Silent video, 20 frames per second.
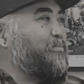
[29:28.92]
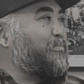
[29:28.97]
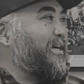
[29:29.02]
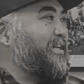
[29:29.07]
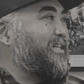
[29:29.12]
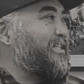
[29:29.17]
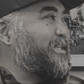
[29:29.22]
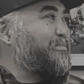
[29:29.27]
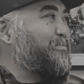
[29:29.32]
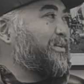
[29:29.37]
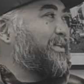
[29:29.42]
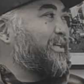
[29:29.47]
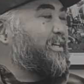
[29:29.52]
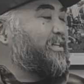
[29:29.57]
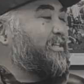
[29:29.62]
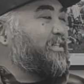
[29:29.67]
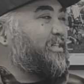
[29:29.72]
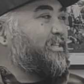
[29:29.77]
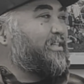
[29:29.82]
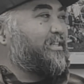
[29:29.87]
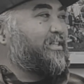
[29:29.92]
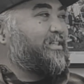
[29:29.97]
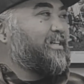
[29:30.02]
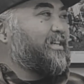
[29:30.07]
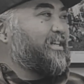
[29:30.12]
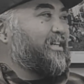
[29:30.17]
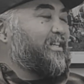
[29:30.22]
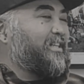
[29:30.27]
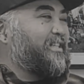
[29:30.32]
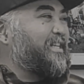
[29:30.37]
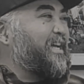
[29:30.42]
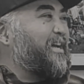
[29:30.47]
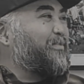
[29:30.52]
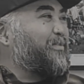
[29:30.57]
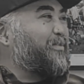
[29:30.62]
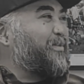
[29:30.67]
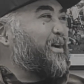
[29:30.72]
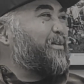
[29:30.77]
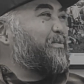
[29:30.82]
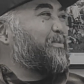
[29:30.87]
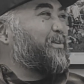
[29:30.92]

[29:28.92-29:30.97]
by Dimalanta doesn't have the right